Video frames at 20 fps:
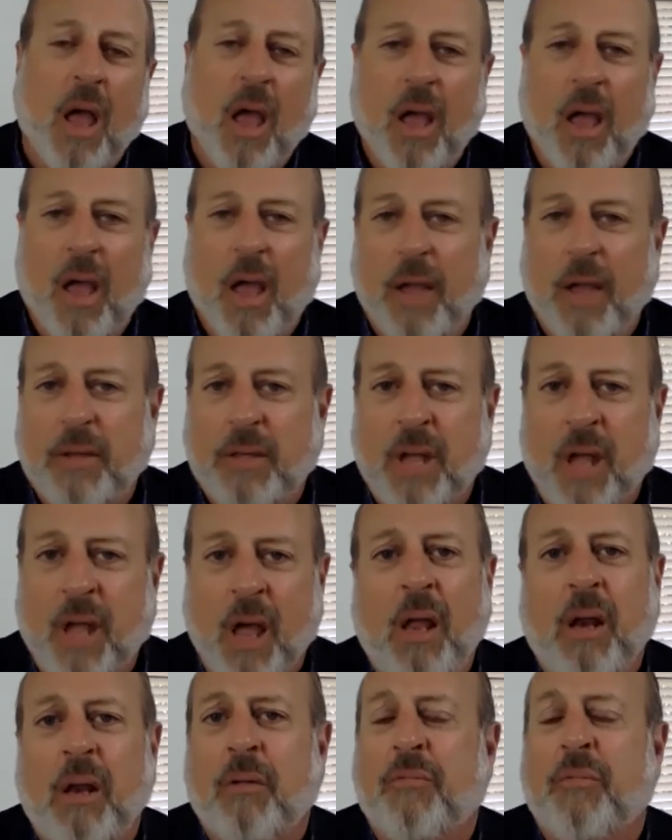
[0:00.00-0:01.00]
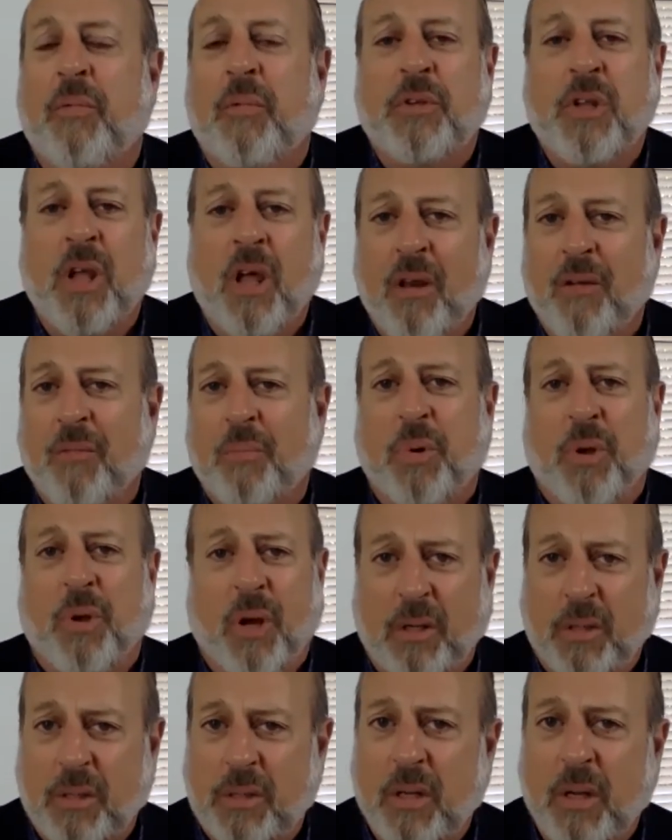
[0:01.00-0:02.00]
a ton of
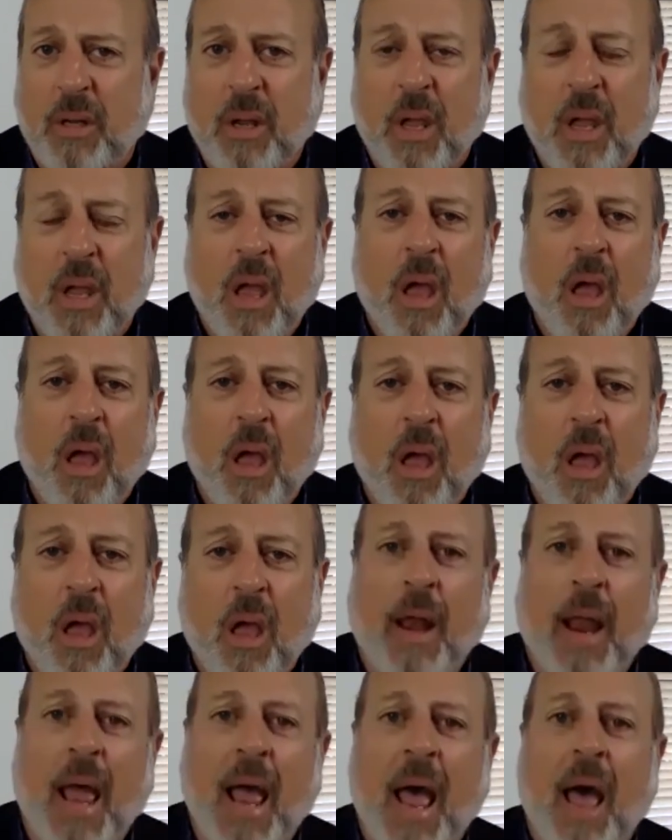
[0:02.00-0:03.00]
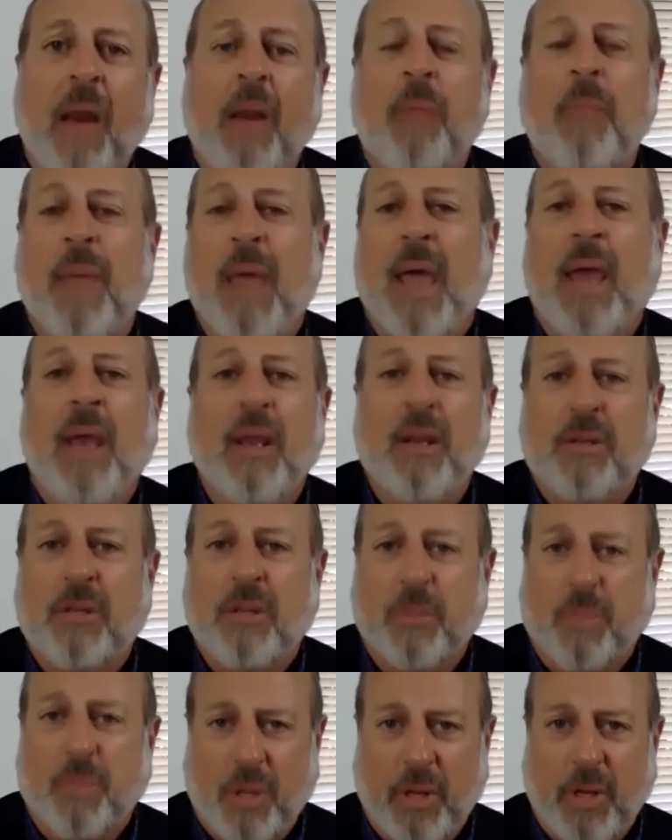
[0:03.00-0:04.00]
books on how to manage
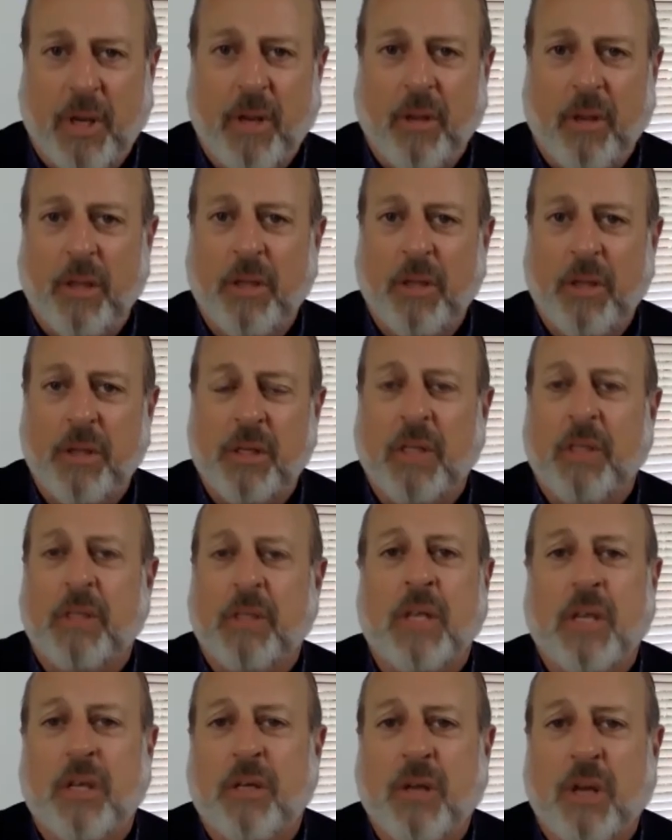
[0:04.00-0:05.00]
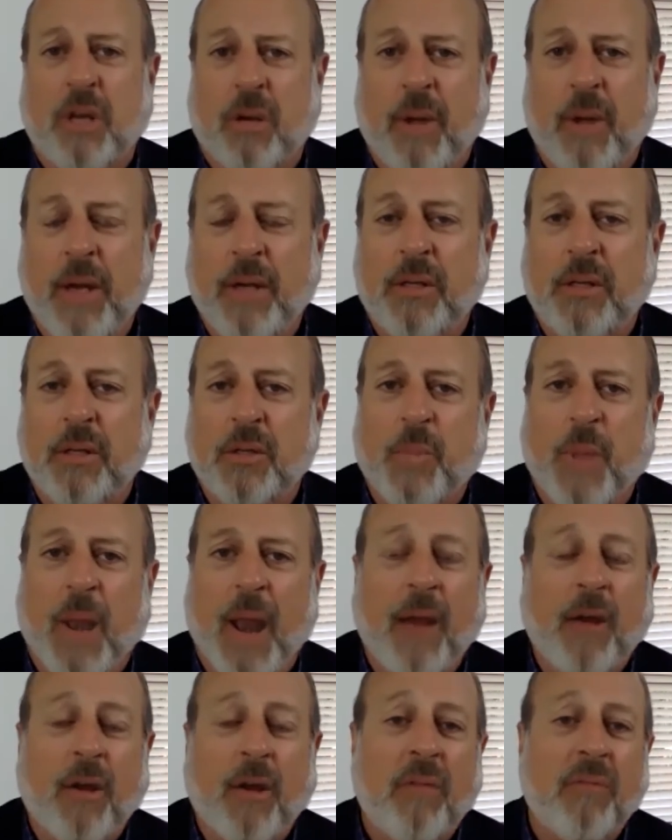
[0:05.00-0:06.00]
the millennial and Gen Z generations, but
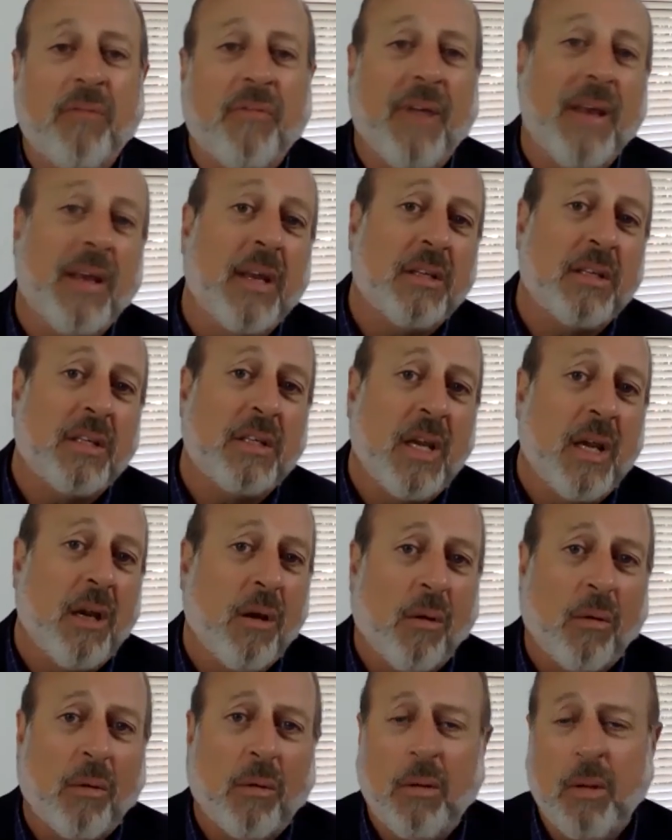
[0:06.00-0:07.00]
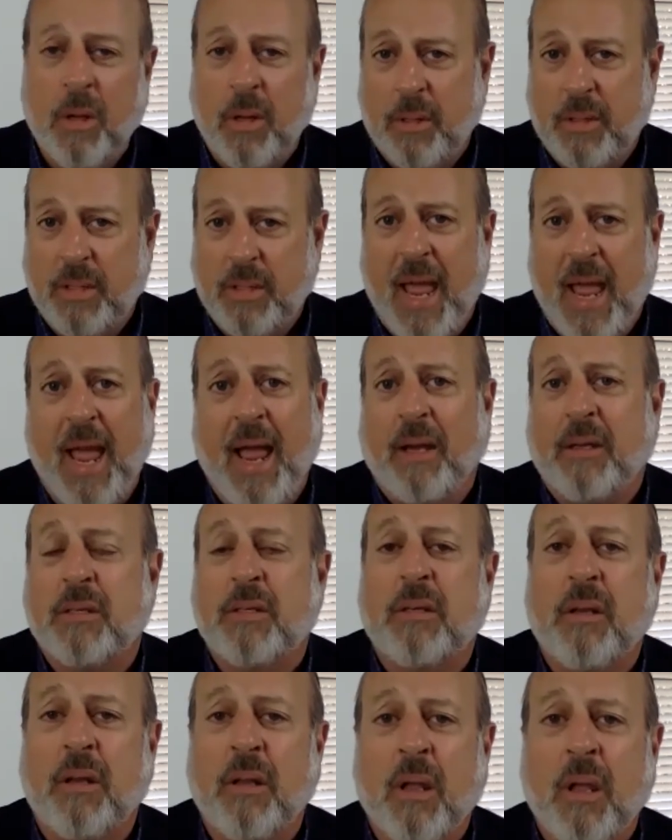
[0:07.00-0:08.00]
I couldn't find a single
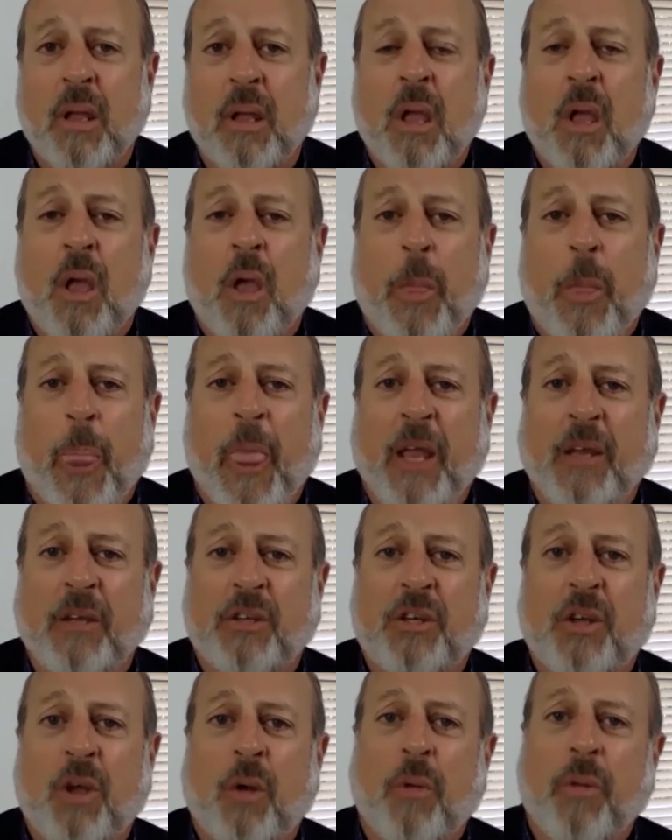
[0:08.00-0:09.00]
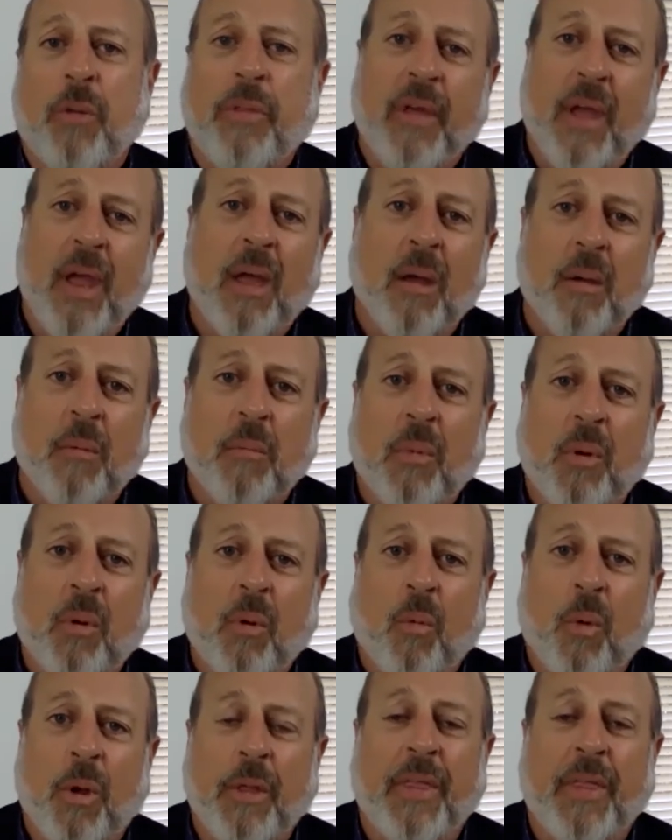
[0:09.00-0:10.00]
text that showed them
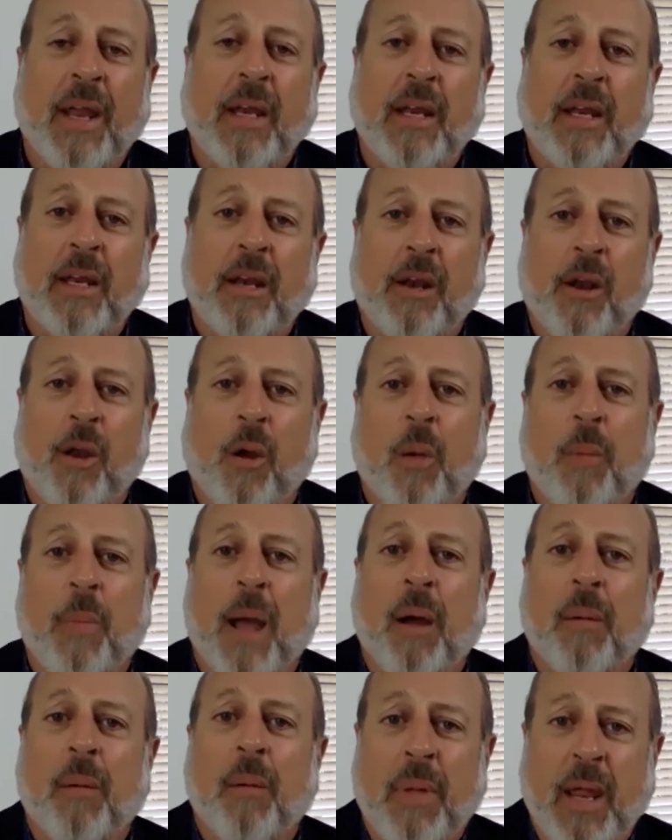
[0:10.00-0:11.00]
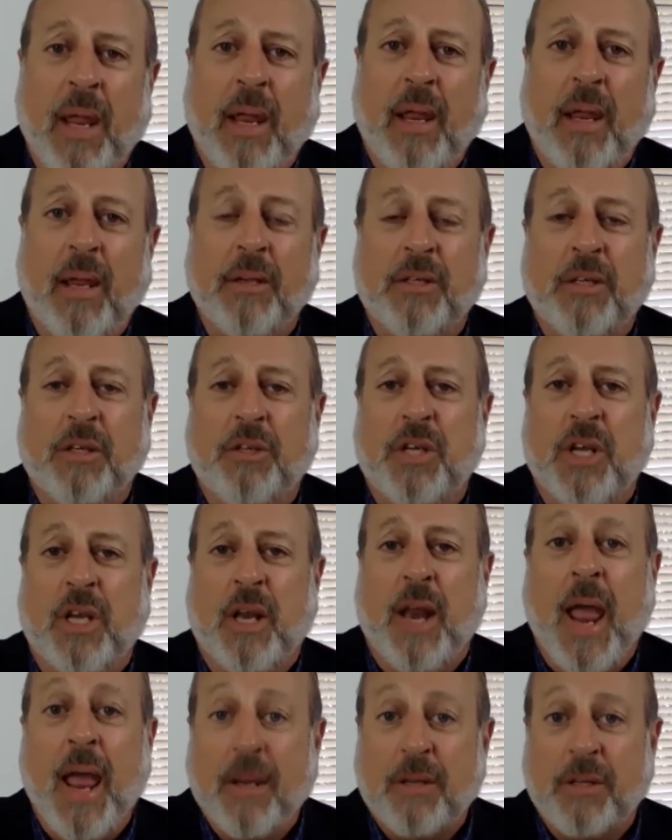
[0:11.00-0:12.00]
what they need to know about me as a Gen
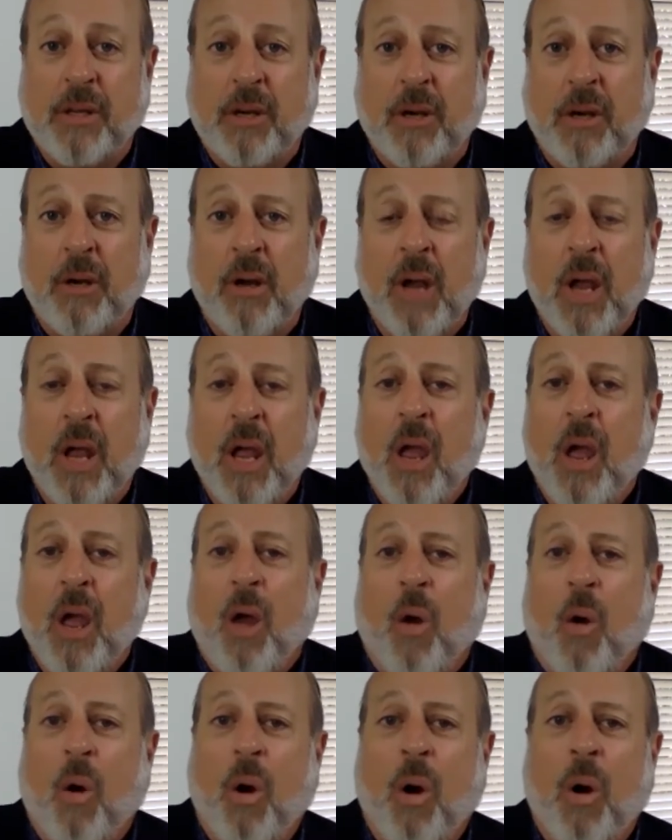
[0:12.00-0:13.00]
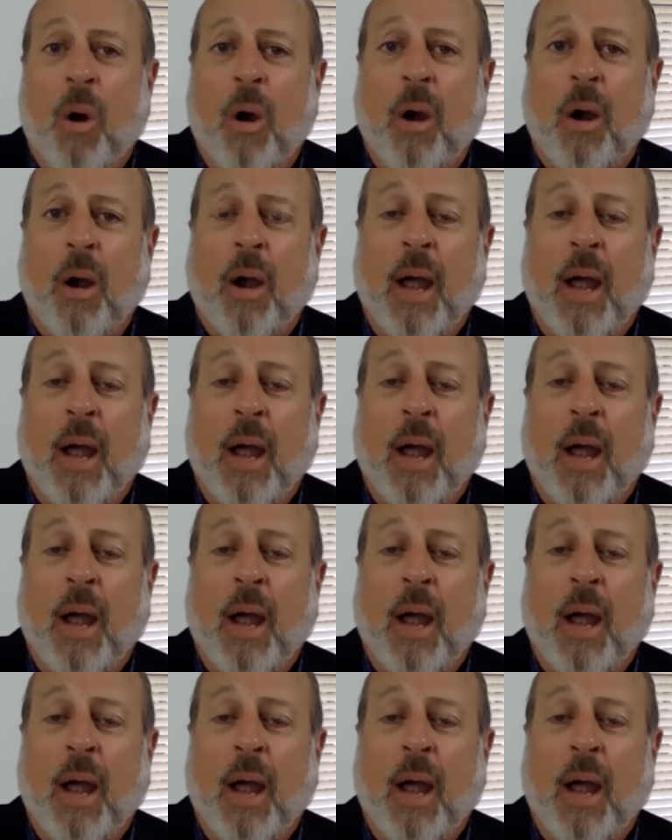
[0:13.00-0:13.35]
Xer, or